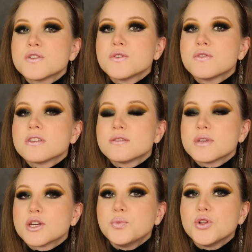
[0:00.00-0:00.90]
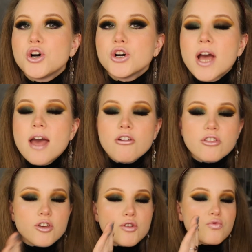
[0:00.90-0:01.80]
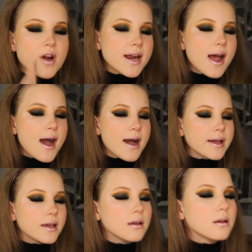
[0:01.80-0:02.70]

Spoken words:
you this makeup look? The right eye